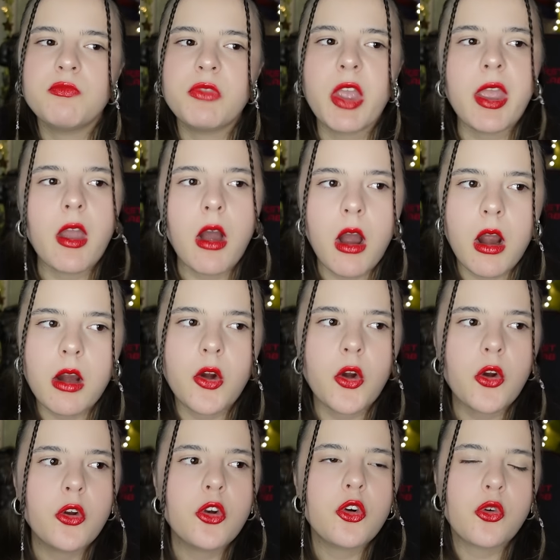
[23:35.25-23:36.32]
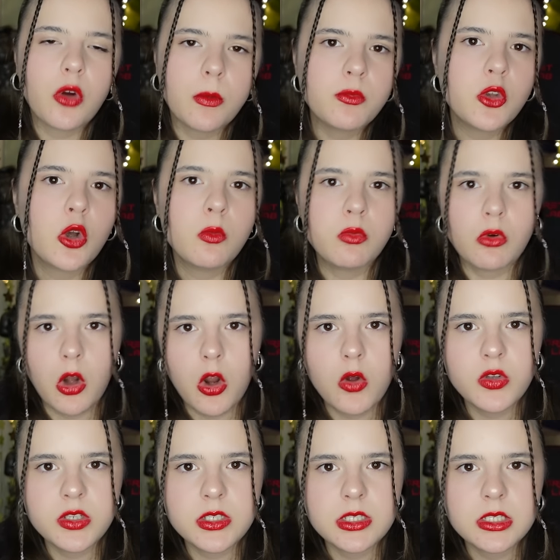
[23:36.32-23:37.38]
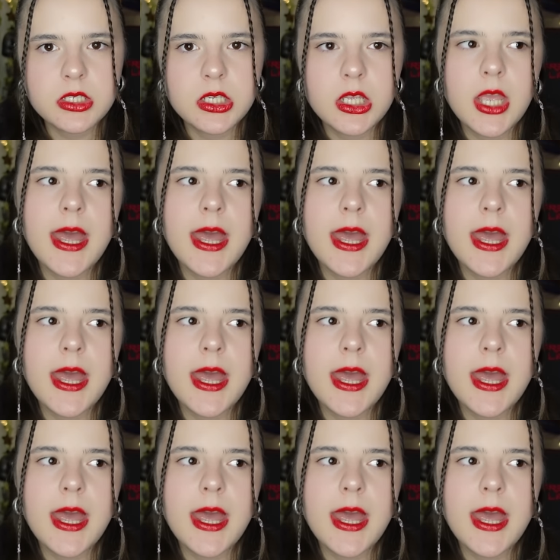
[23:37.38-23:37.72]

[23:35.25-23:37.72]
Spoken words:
they are crypto bros,